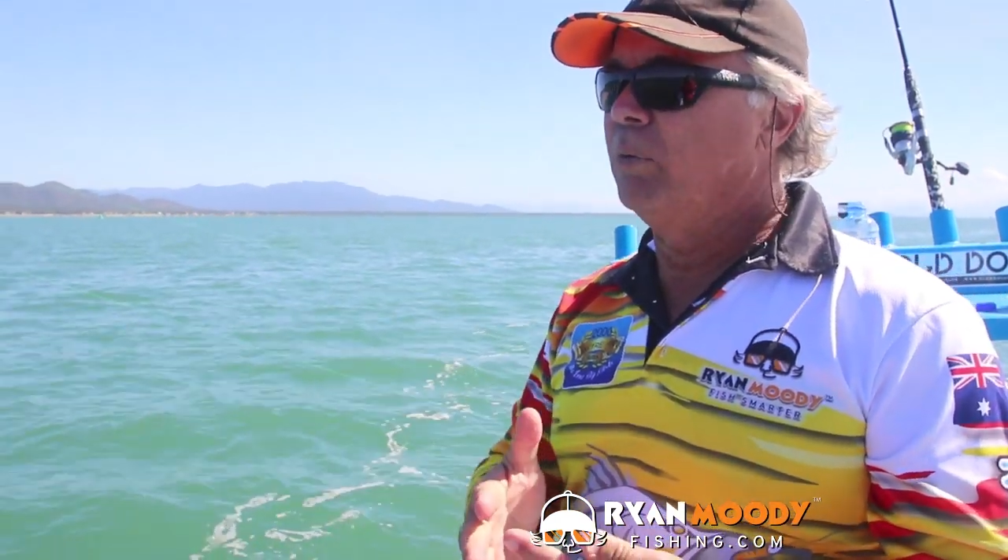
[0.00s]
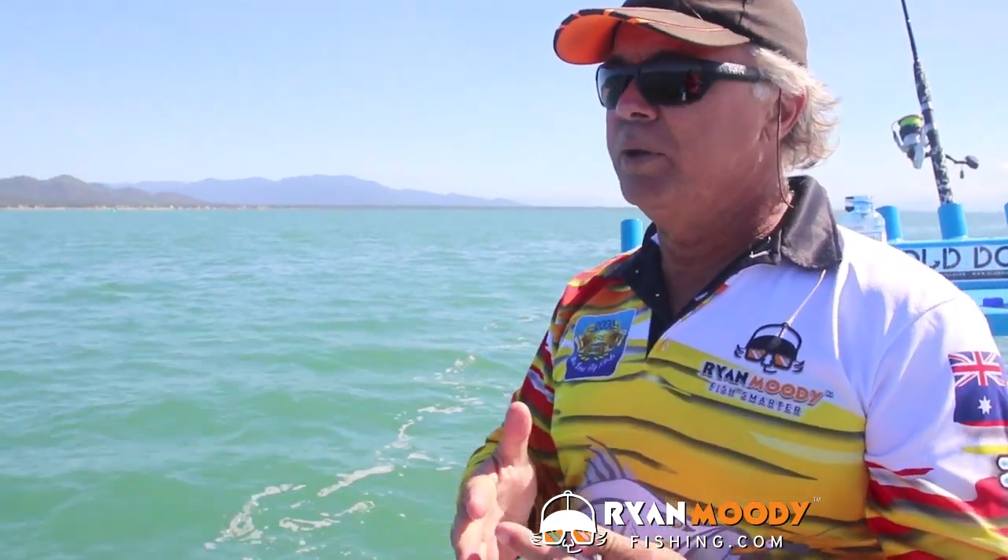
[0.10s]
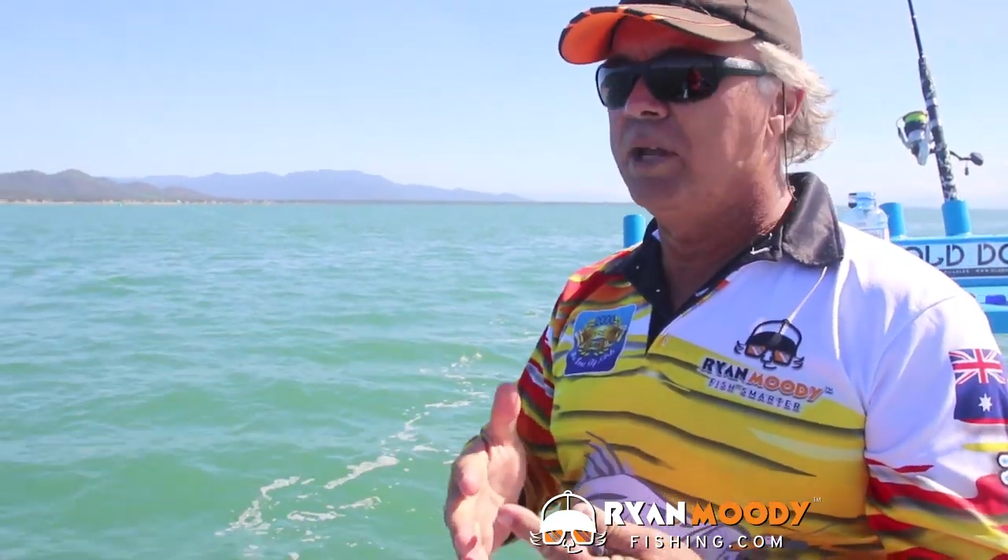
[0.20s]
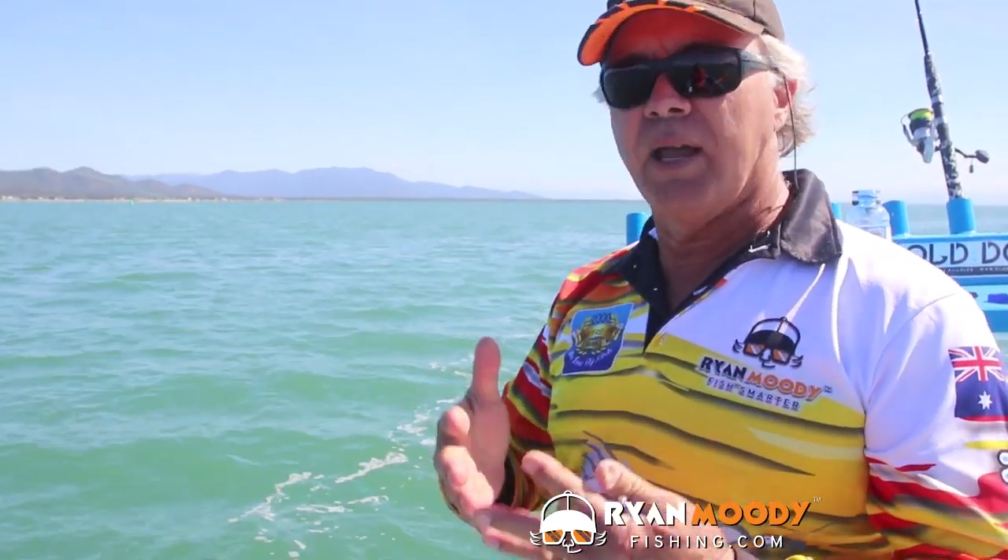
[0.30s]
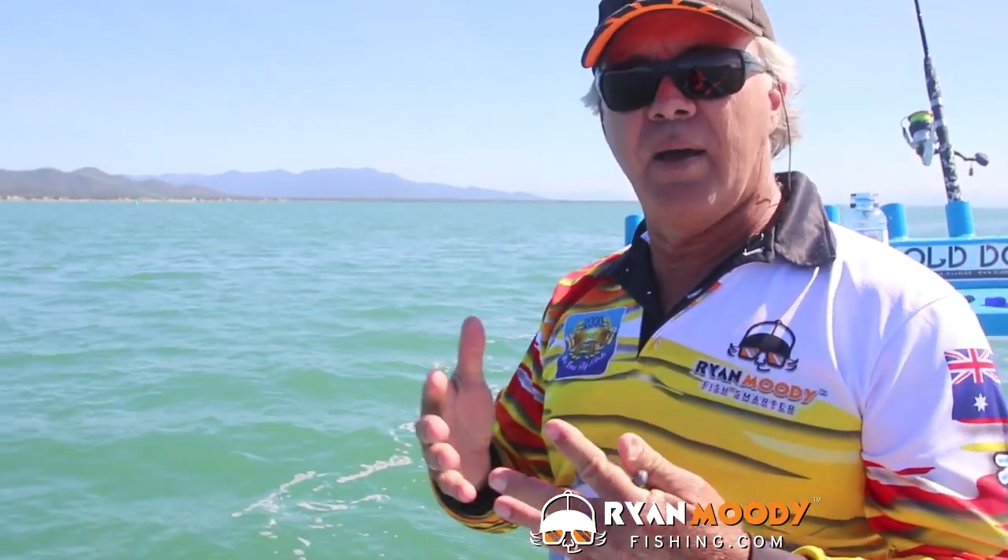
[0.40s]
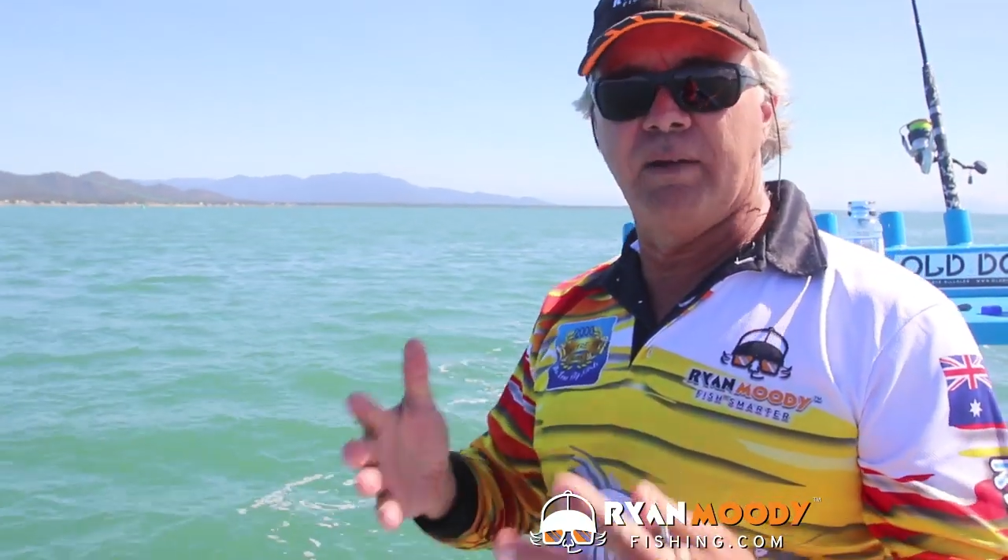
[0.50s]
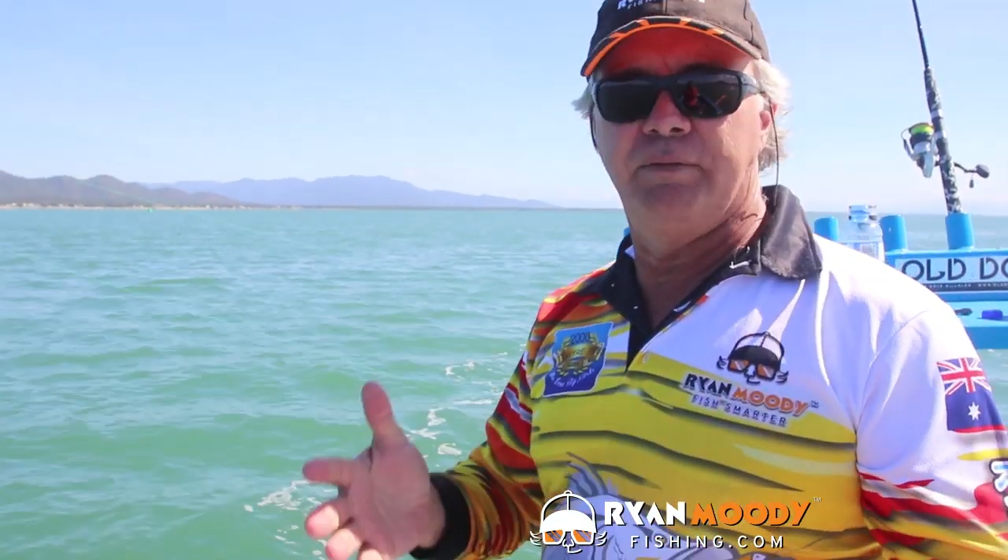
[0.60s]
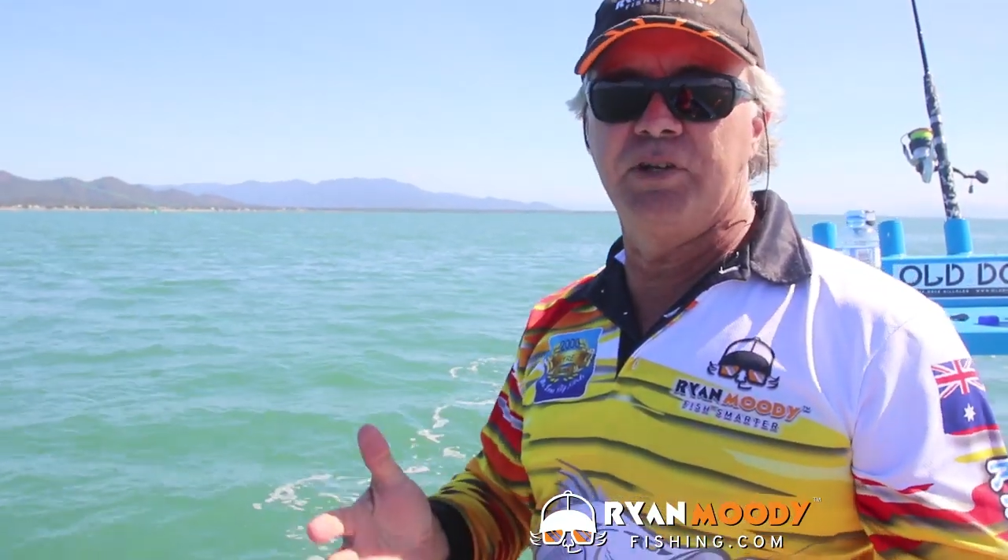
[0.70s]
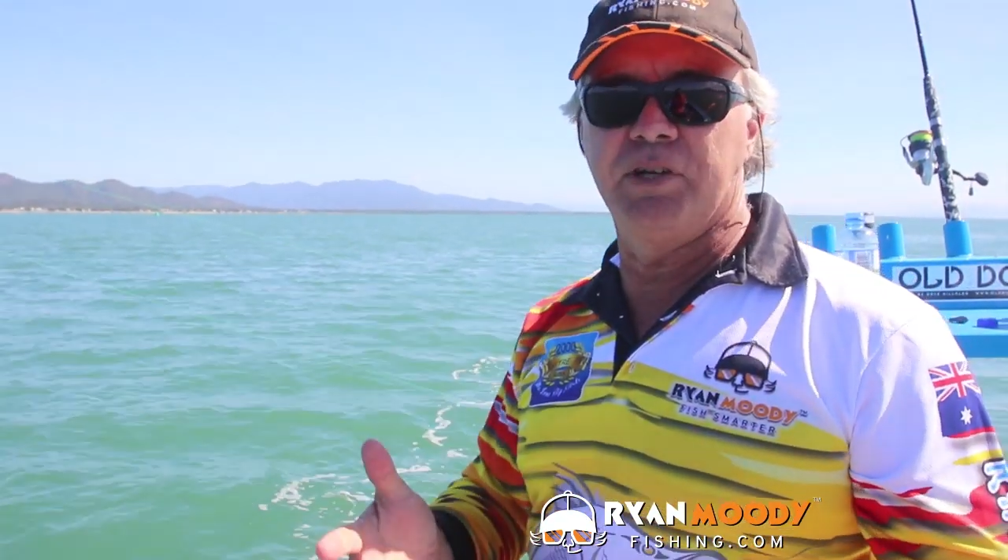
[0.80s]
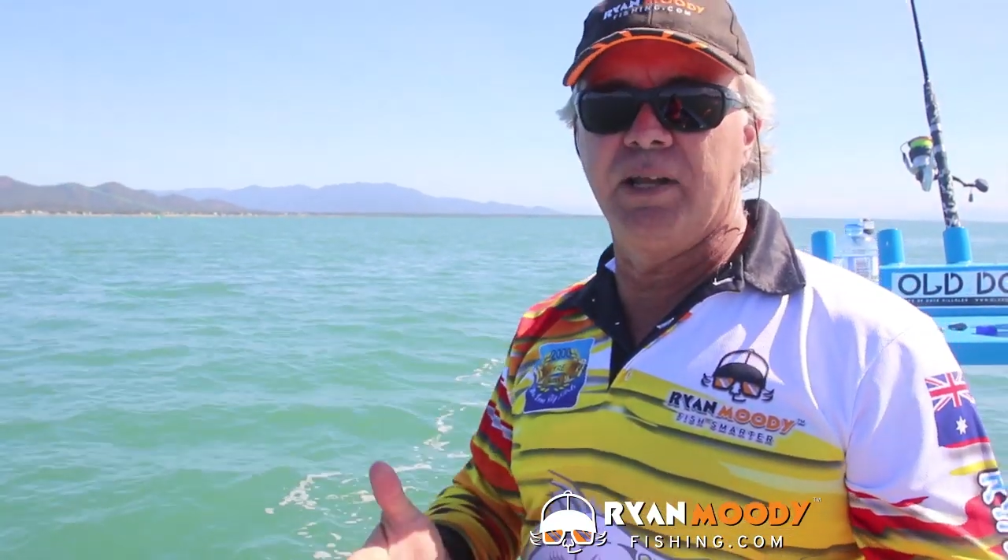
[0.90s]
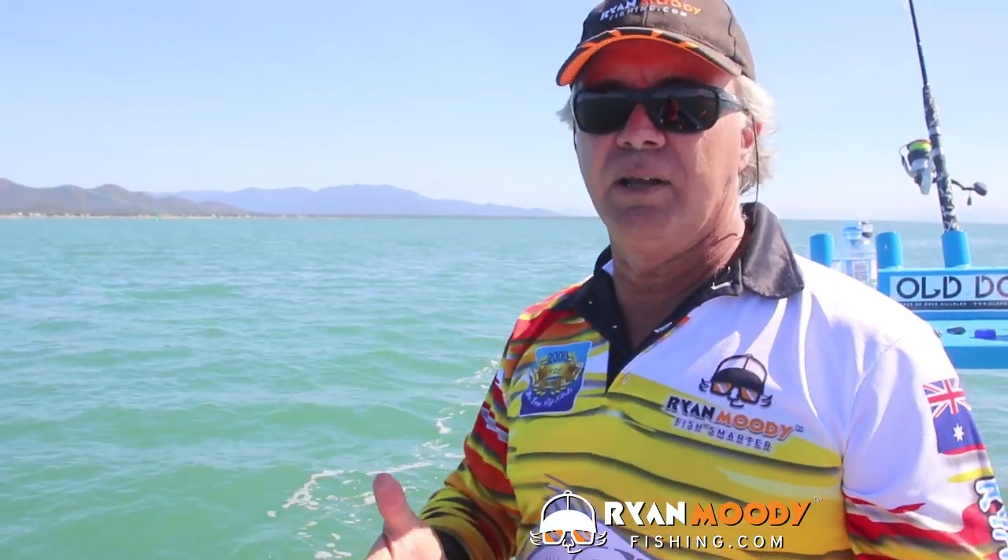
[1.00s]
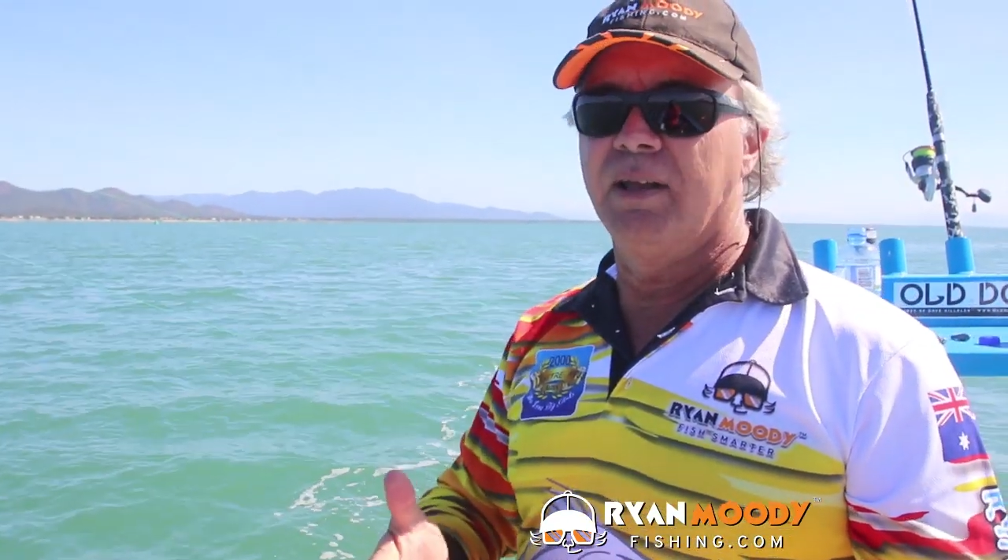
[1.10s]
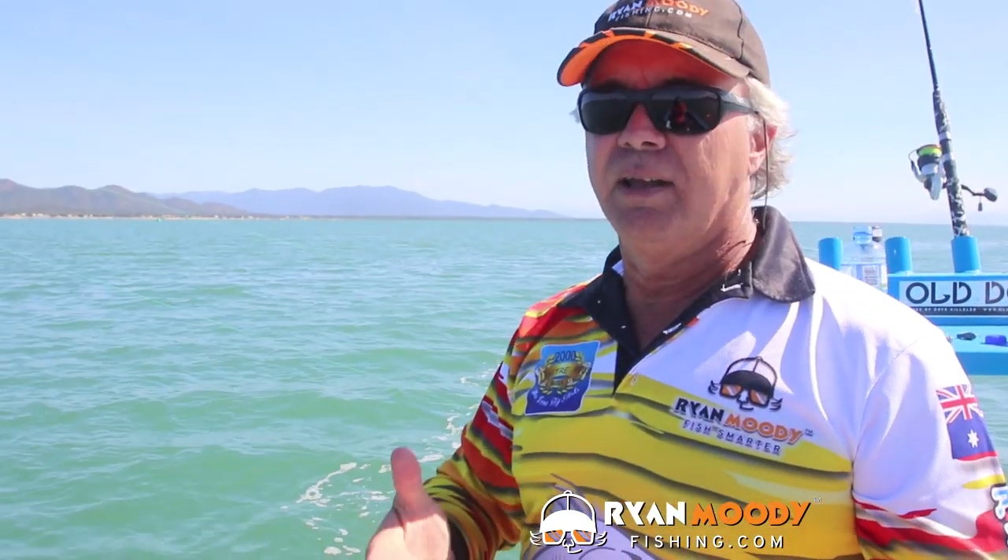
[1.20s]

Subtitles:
when you go out fishing,